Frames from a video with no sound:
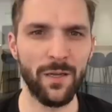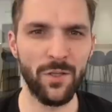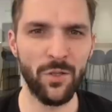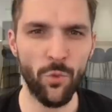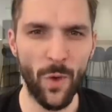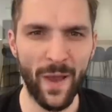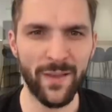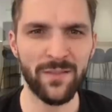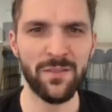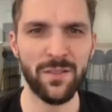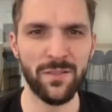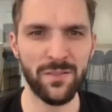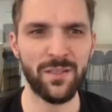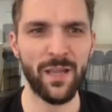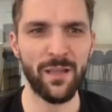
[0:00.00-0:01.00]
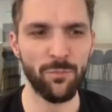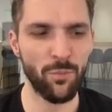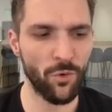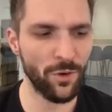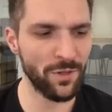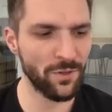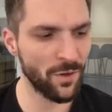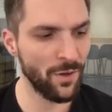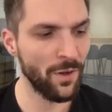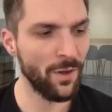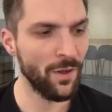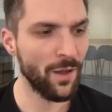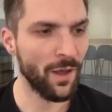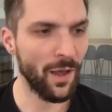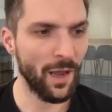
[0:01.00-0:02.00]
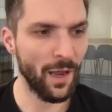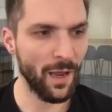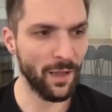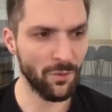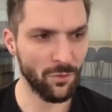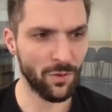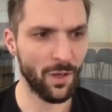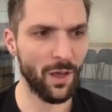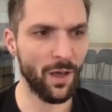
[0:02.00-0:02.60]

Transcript: UX standpoint and